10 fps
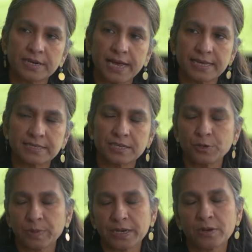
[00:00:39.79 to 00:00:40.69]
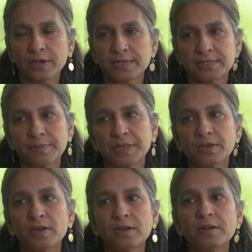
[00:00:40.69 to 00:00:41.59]
task, you might look at something
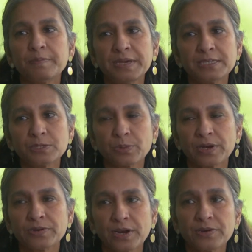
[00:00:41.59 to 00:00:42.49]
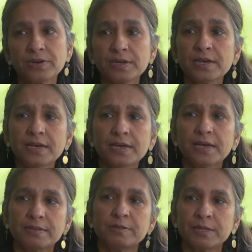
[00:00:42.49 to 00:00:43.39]
called mean square error.
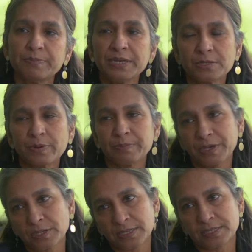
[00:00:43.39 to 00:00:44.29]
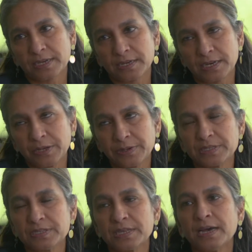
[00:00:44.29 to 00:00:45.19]
The mean square, because it's a
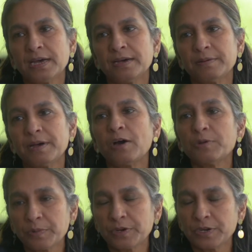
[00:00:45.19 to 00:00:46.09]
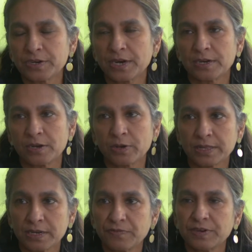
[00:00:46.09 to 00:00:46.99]
continuous output, you're trying to look at
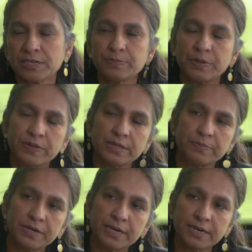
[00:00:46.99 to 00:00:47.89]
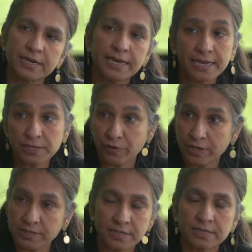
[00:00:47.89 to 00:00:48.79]
the difference between the predicted age, for
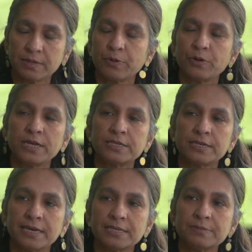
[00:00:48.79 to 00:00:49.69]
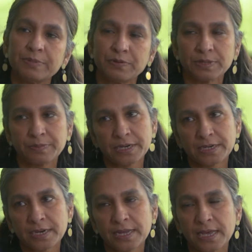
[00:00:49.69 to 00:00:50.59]
instance, in the born age case, between the
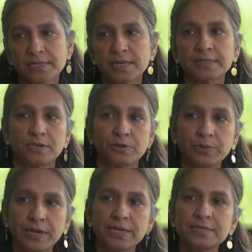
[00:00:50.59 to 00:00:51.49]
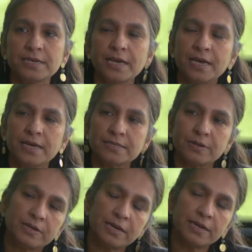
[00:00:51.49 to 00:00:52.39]
predicted age and the true age. So
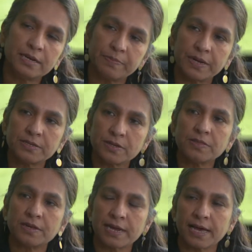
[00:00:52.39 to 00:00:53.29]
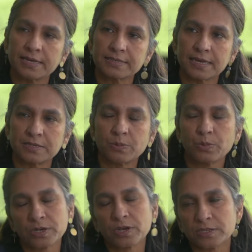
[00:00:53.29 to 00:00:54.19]
it really depends on the task as to
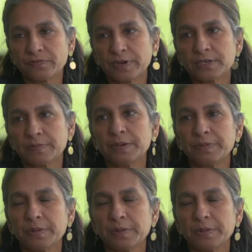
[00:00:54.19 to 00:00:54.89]
what cost function might be